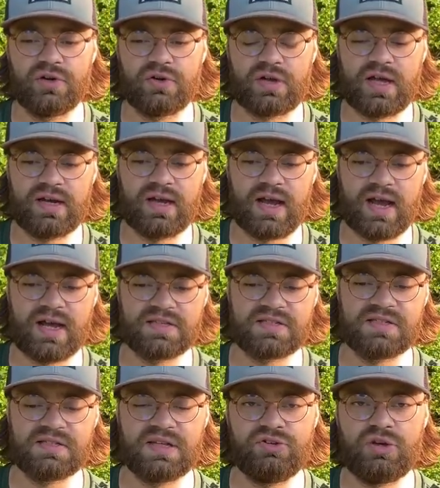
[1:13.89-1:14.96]
kind of
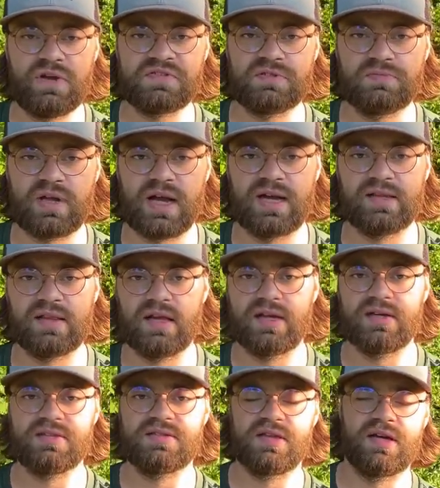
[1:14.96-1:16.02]
asked, as they do have some
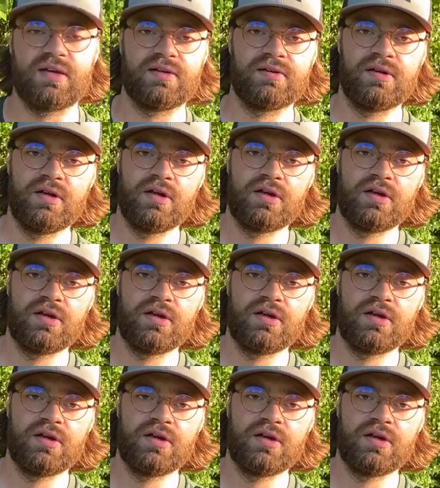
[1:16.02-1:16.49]
guidelines on